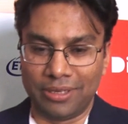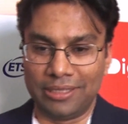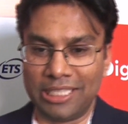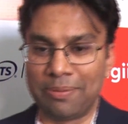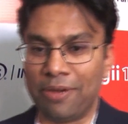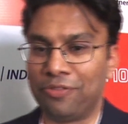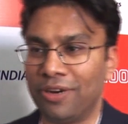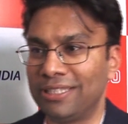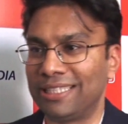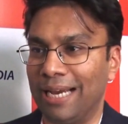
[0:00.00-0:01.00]
This is my
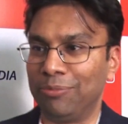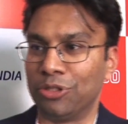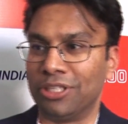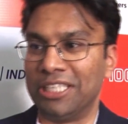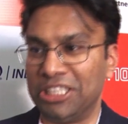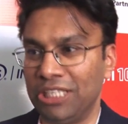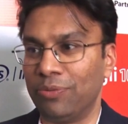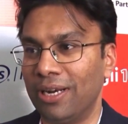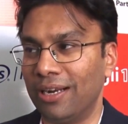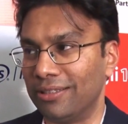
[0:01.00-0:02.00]
first time to the
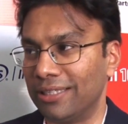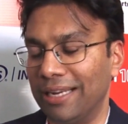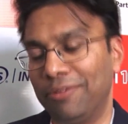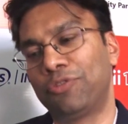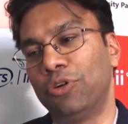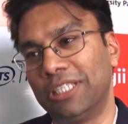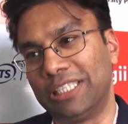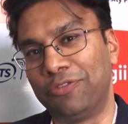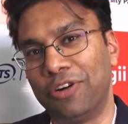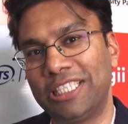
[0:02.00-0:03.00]
Digii100, and of course it's
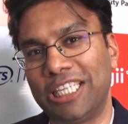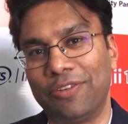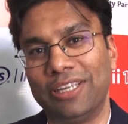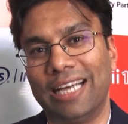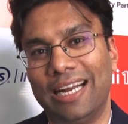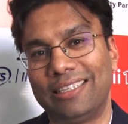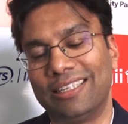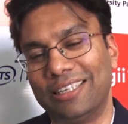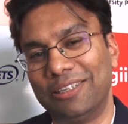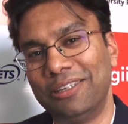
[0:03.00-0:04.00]
the first event that
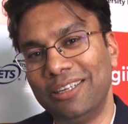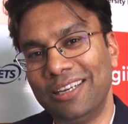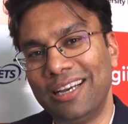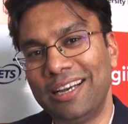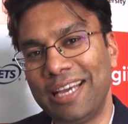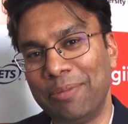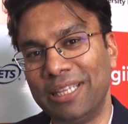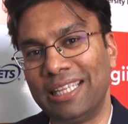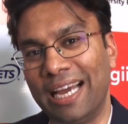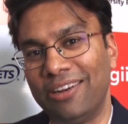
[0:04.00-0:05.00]

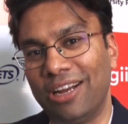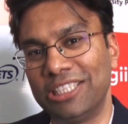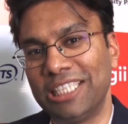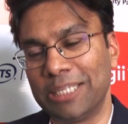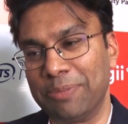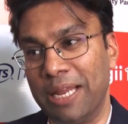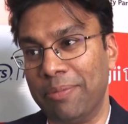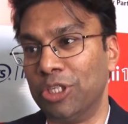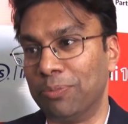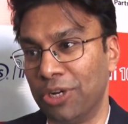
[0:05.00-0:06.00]
Hemant and Rajesh has been
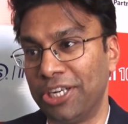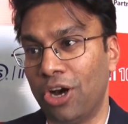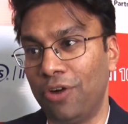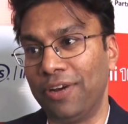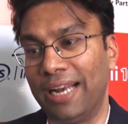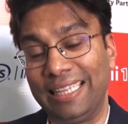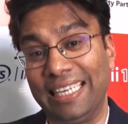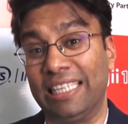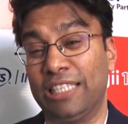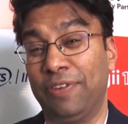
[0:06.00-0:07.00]
able to pull it off, and I
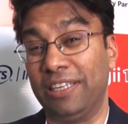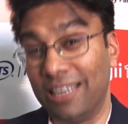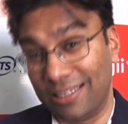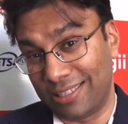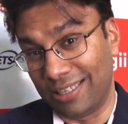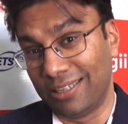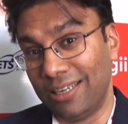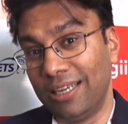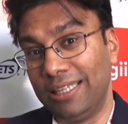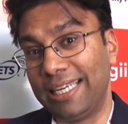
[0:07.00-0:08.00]
think it is fantastic.
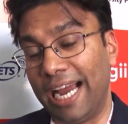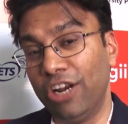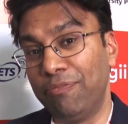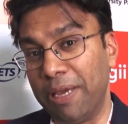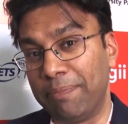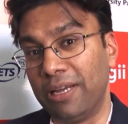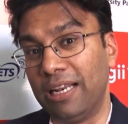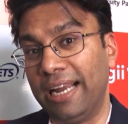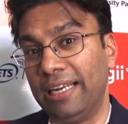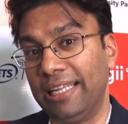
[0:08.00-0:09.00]
The kind of people
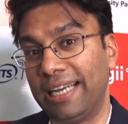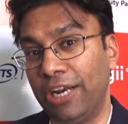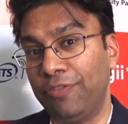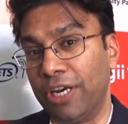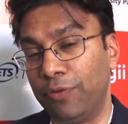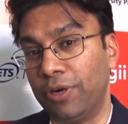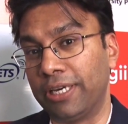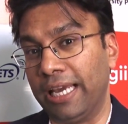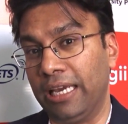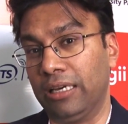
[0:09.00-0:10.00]
and the kind of
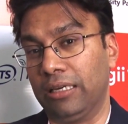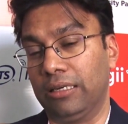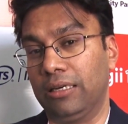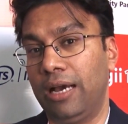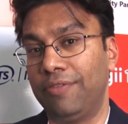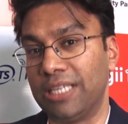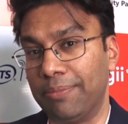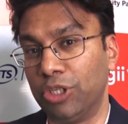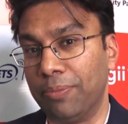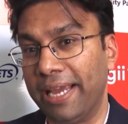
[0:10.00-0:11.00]
networking I was
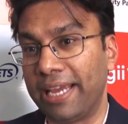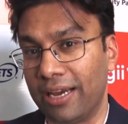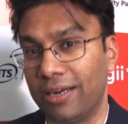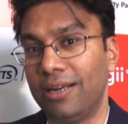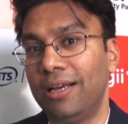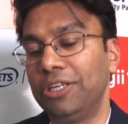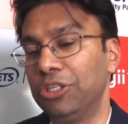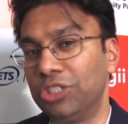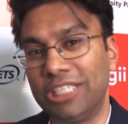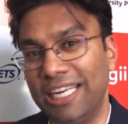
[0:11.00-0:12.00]
able to make here, you
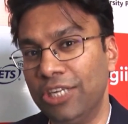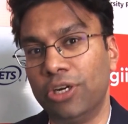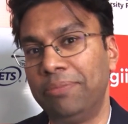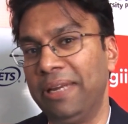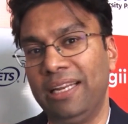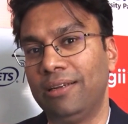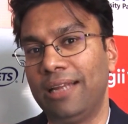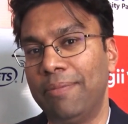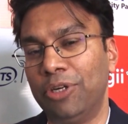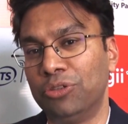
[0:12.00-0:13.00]
generally don't been
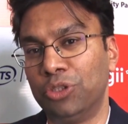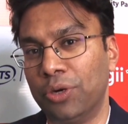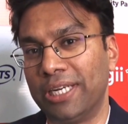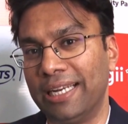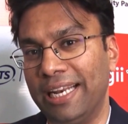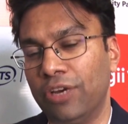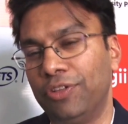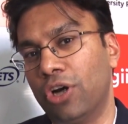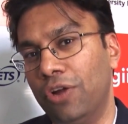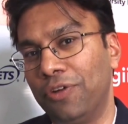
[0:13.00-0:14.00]
able to do it in any of the
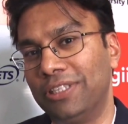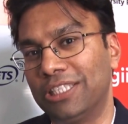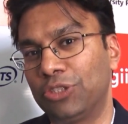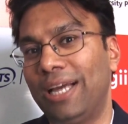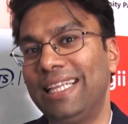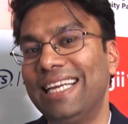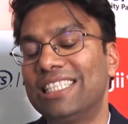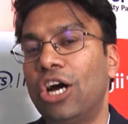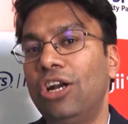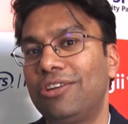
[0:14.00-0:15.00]
conferences. So I think it's
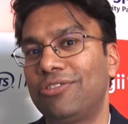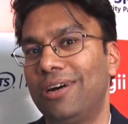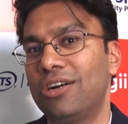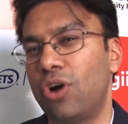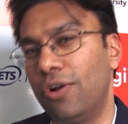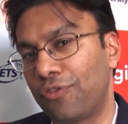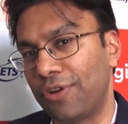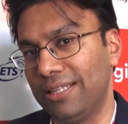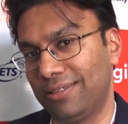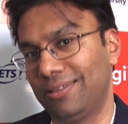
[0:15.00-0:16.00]
not a
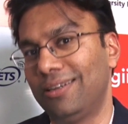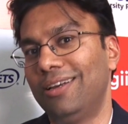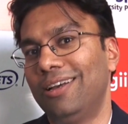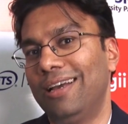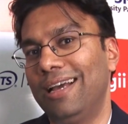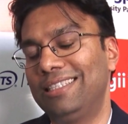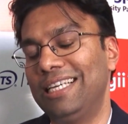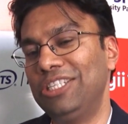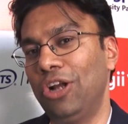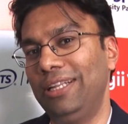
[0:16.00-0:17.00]
conference, it's
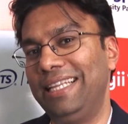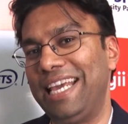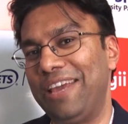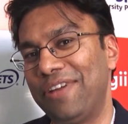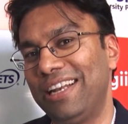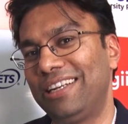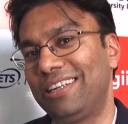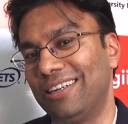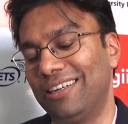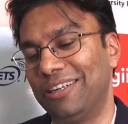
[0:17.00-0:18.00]
just not the event
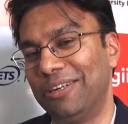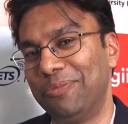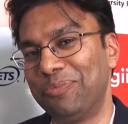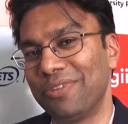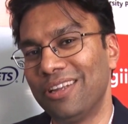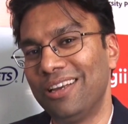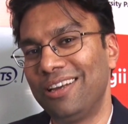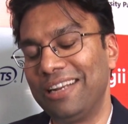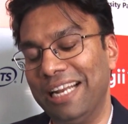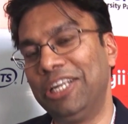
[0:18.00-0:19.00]

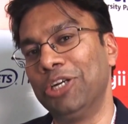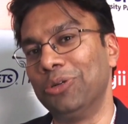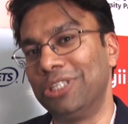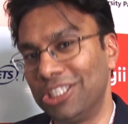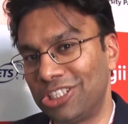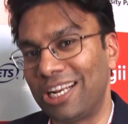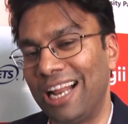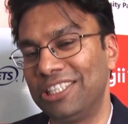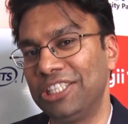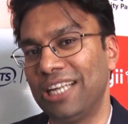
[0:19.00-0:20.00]
related to
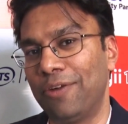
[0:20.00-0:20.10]
digitalization.